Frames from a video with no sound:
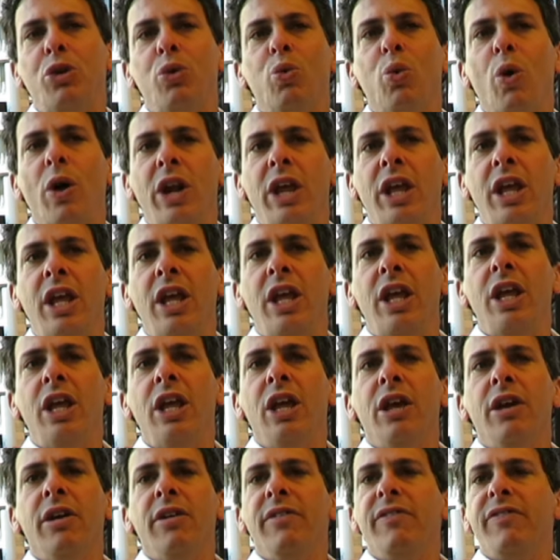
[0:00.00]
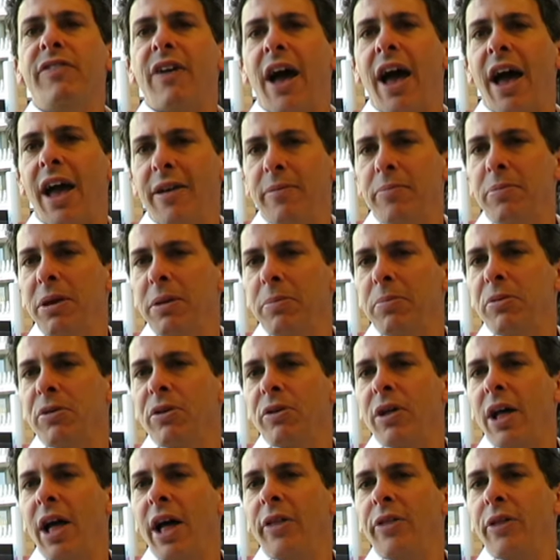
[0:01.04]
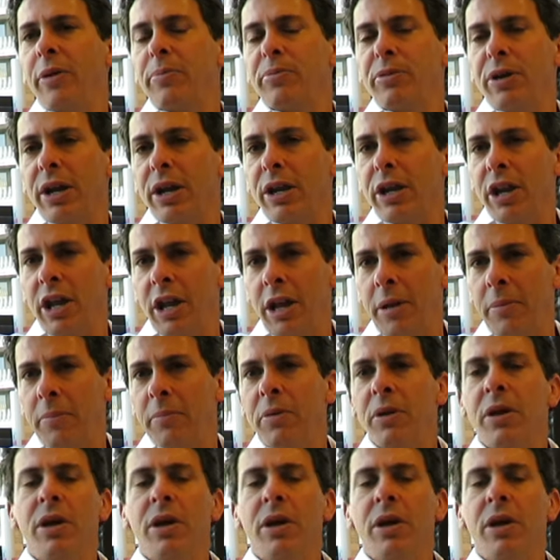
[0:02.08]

20 five people on the print team.